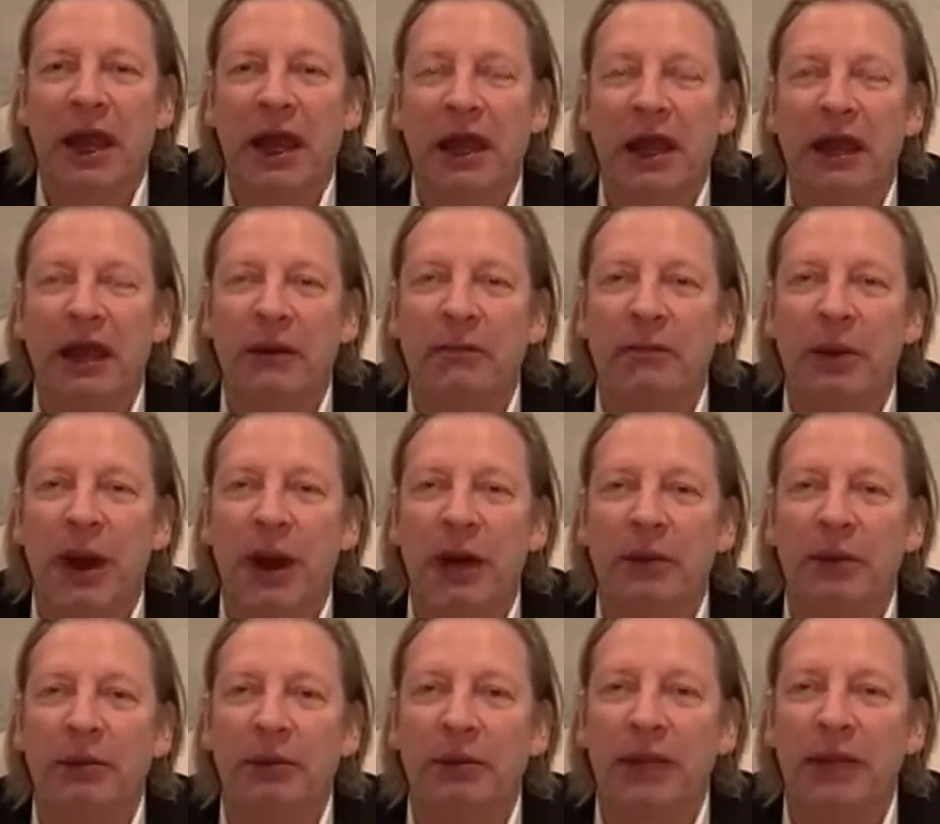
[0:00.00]
and
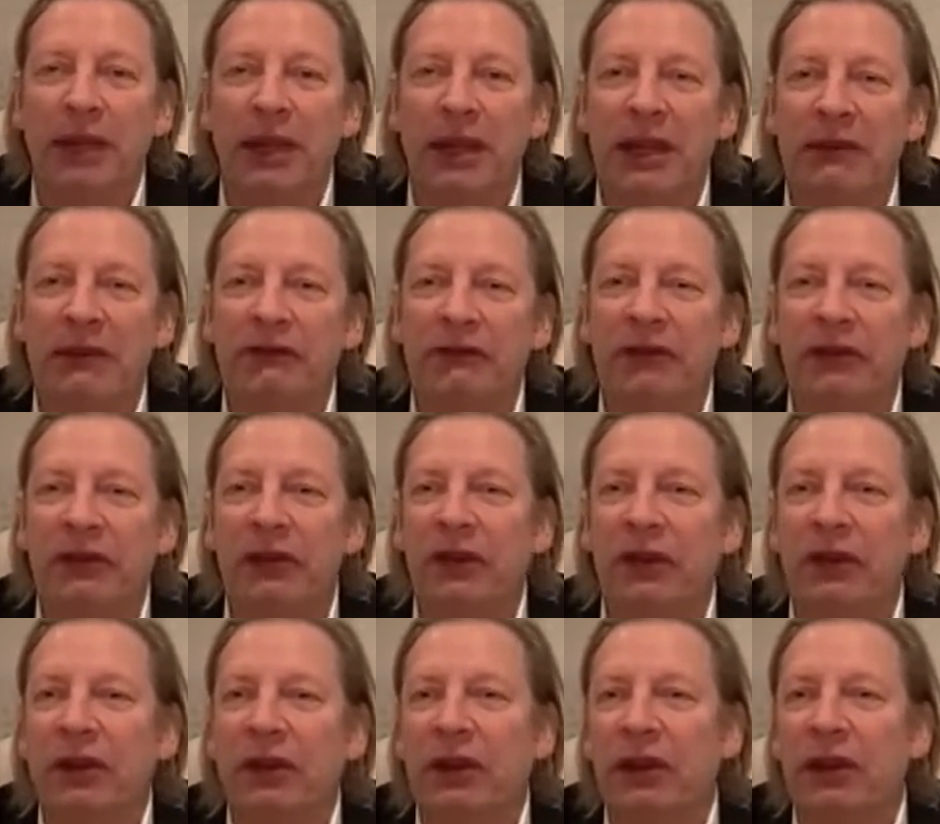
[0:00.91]
Obama believed,
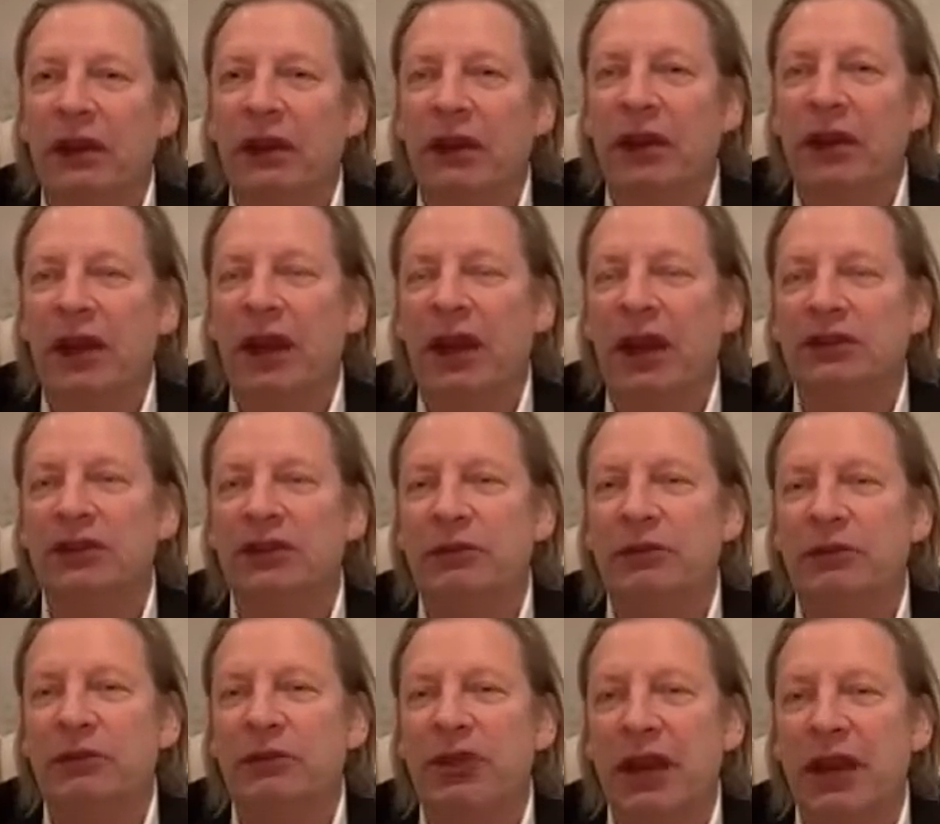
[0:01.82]
as
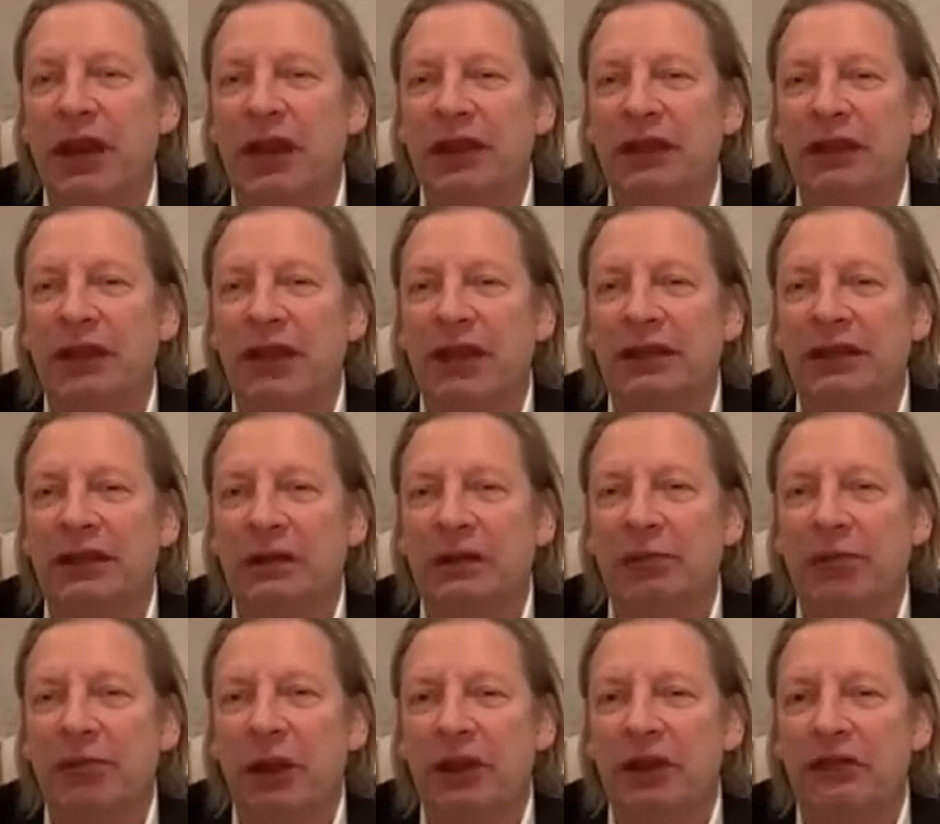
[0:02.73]
he was getting
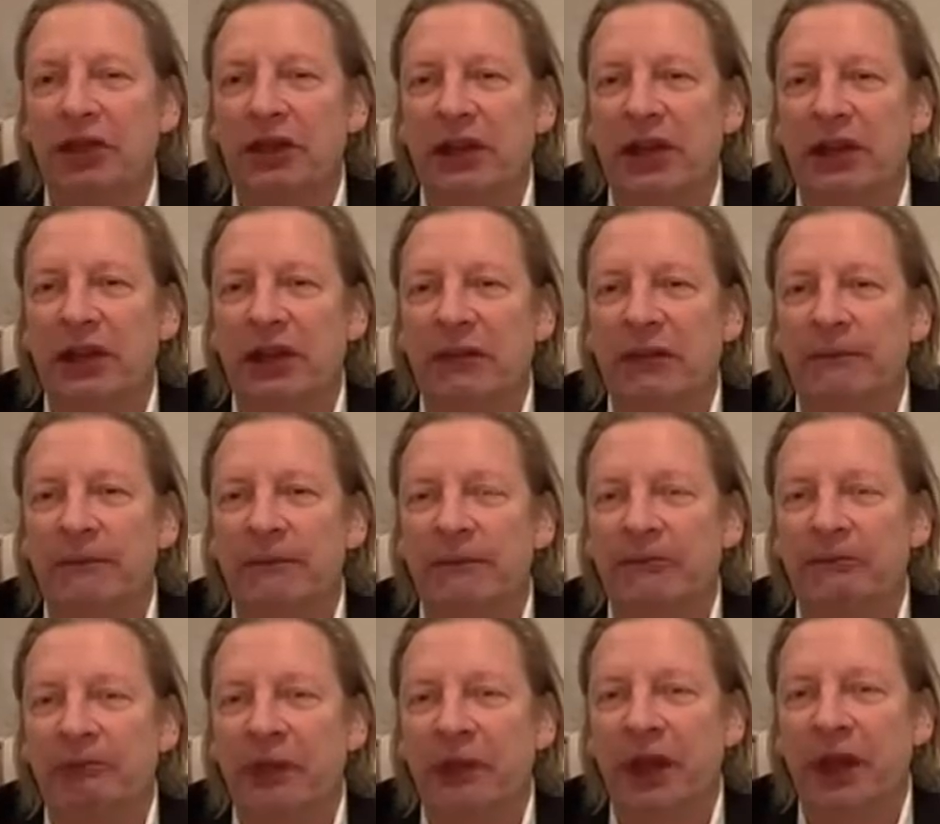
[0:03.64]
elected president,
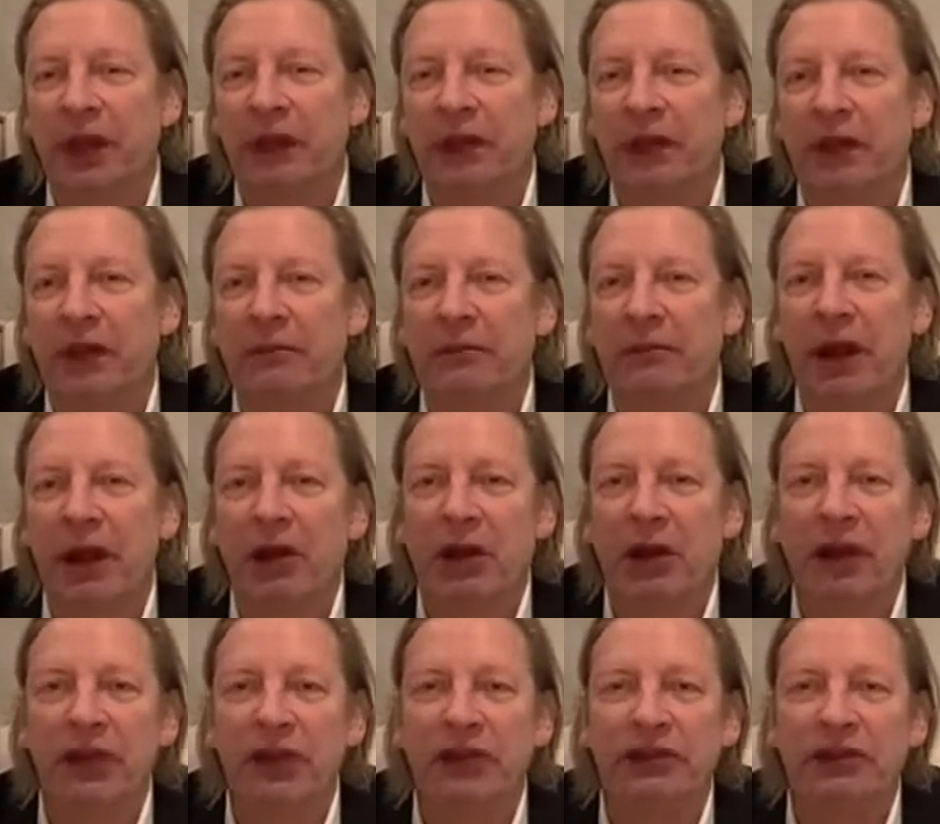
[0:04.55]
that
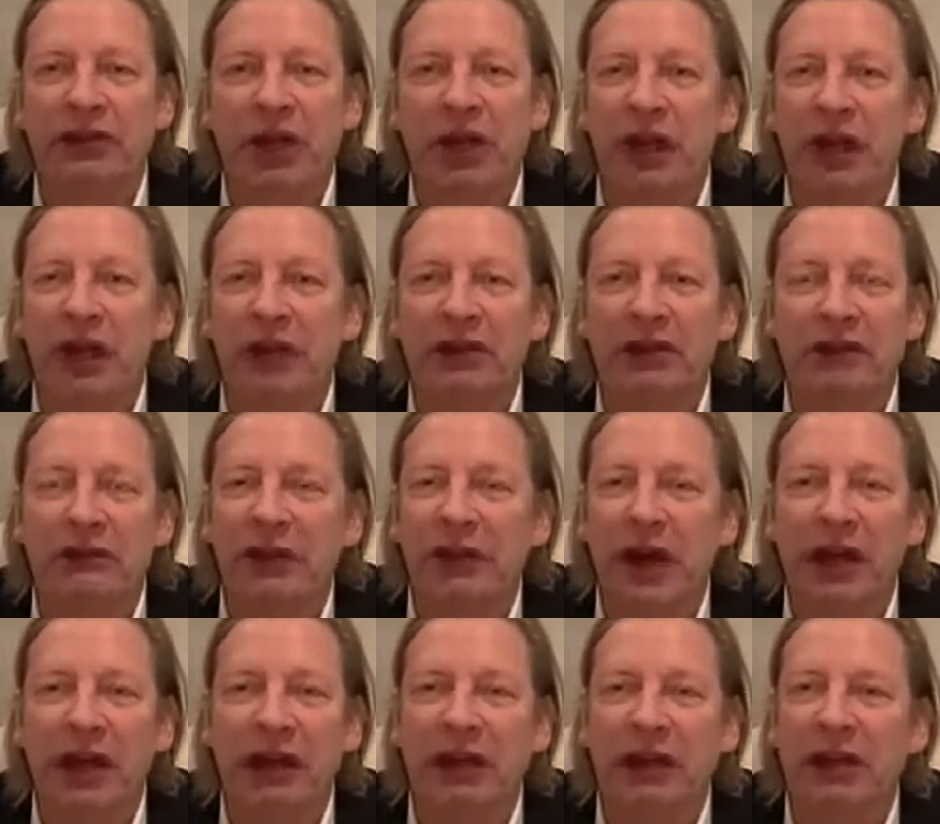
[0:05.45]
America is not a
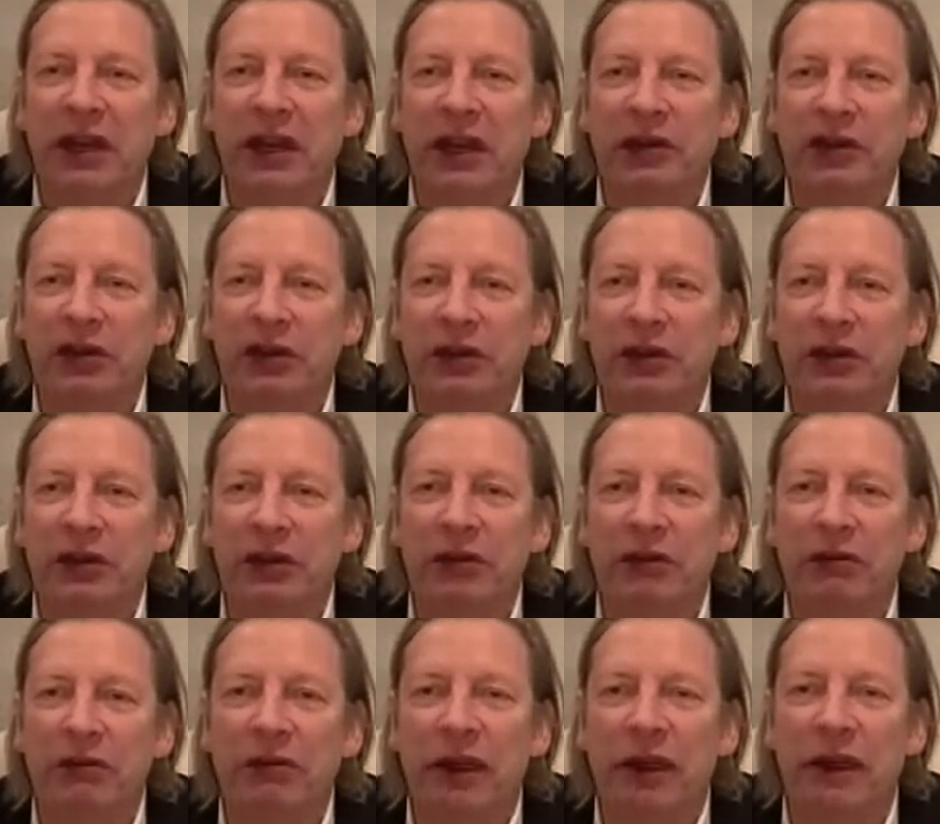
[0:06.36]
divided nation,
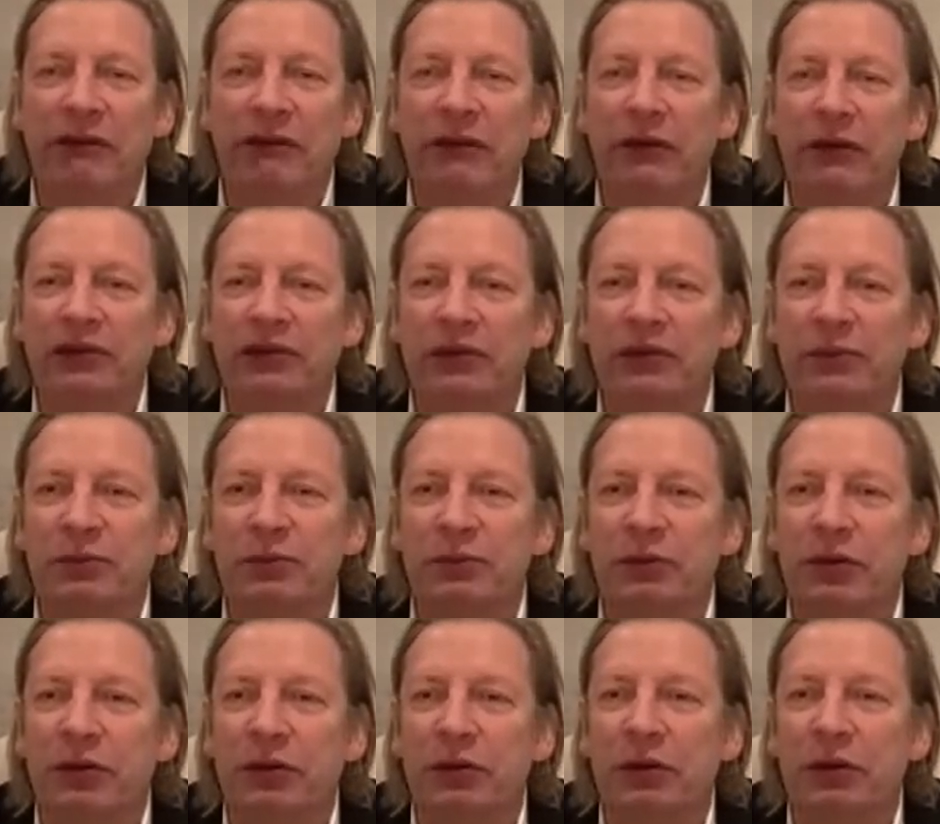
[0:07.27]
red versus
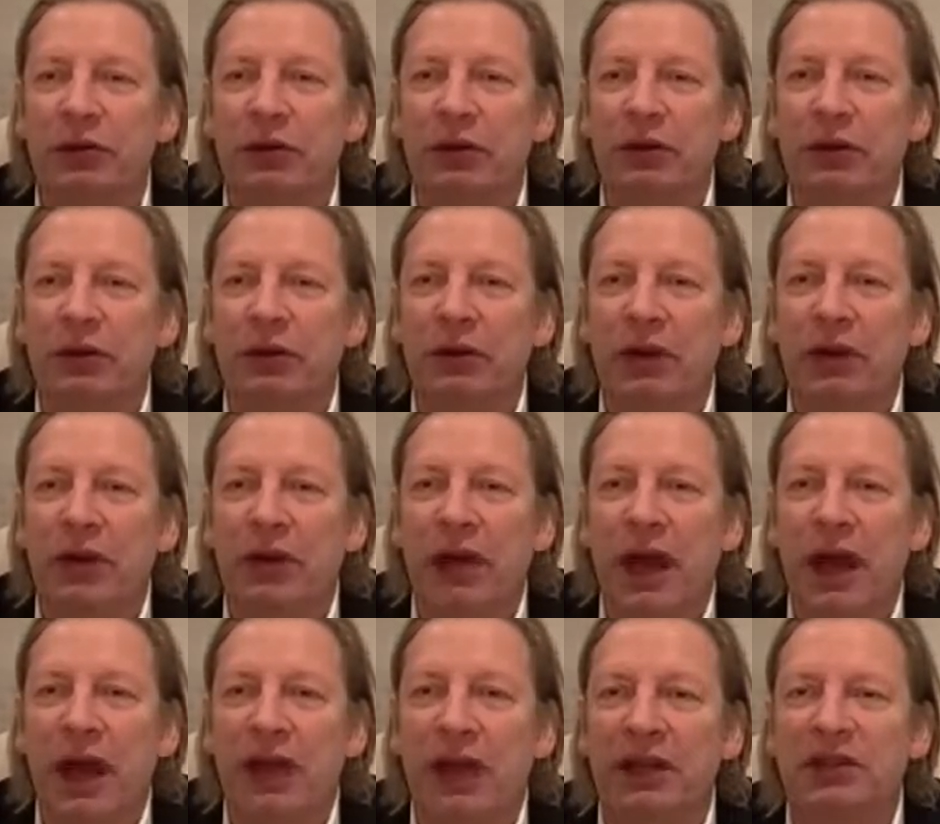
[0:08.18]
blue.
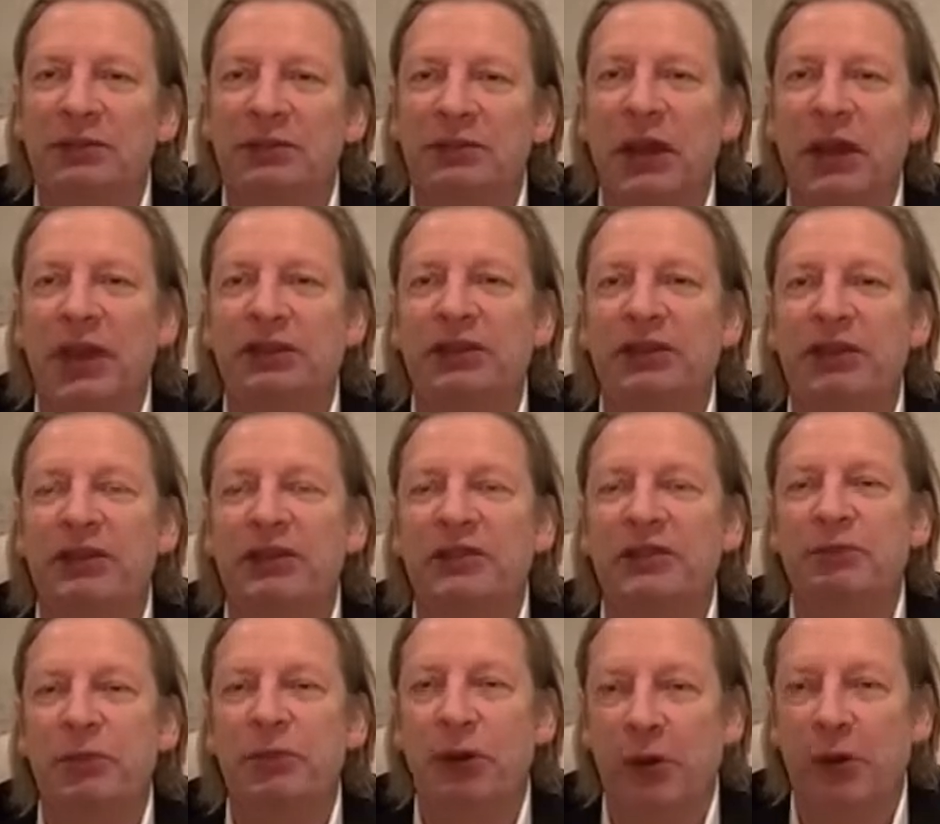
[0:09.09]
At its best,
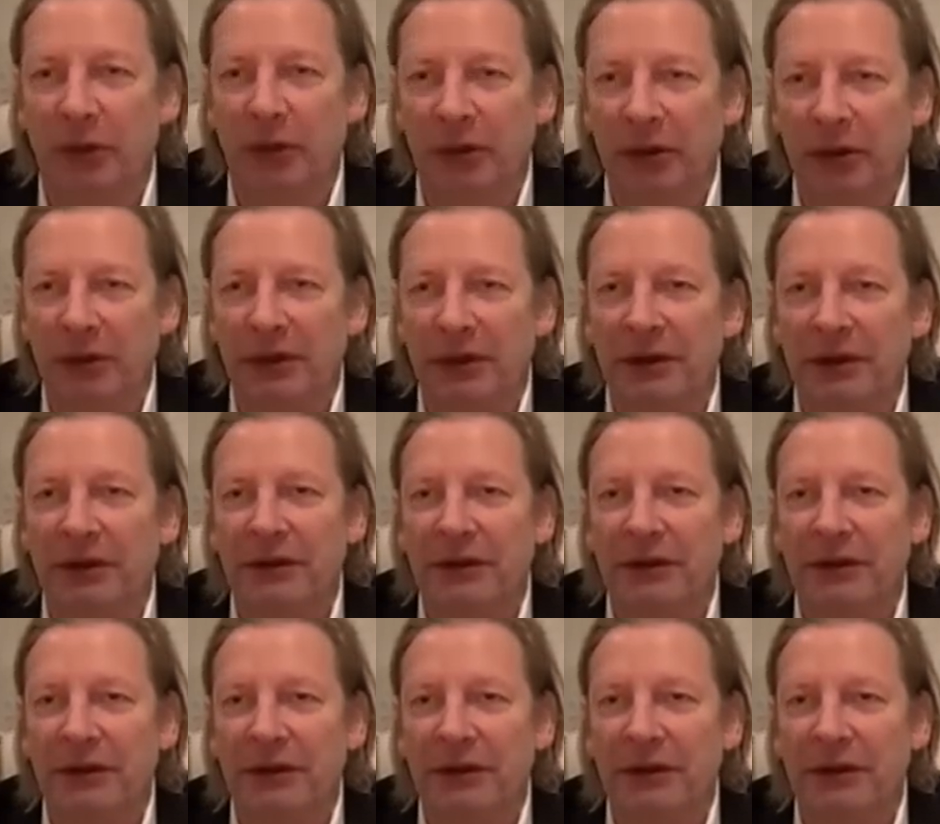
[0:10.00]
it's purple.